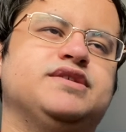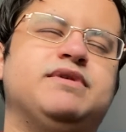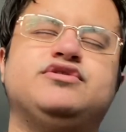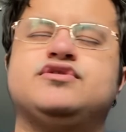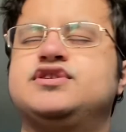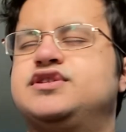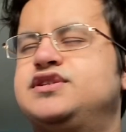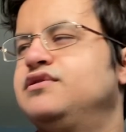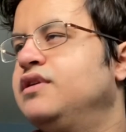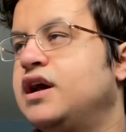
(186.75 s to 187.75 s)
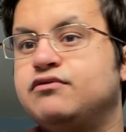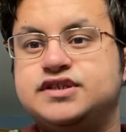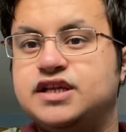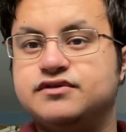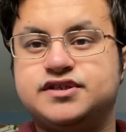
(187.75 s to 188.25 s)
Ben Johnson's, I was
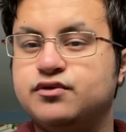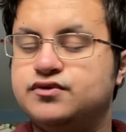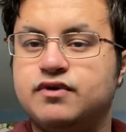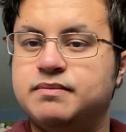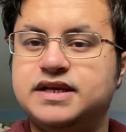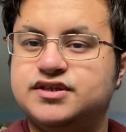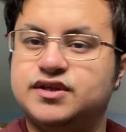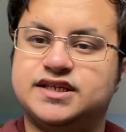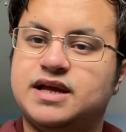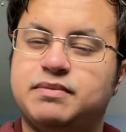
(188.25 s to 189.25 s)
still to remain to this day.